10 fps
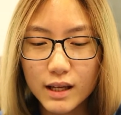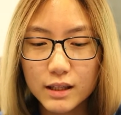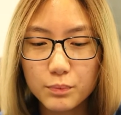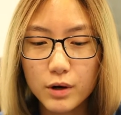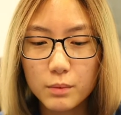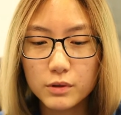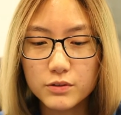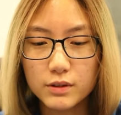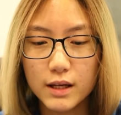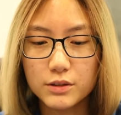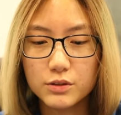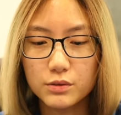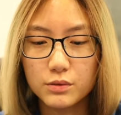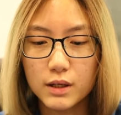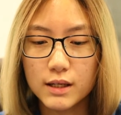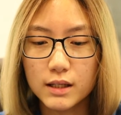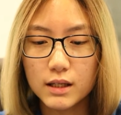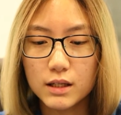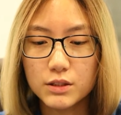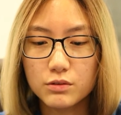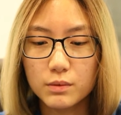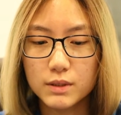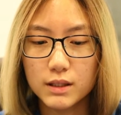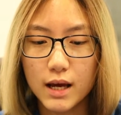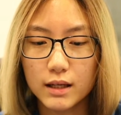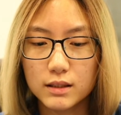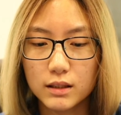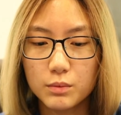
The prop also led to another unscripted acting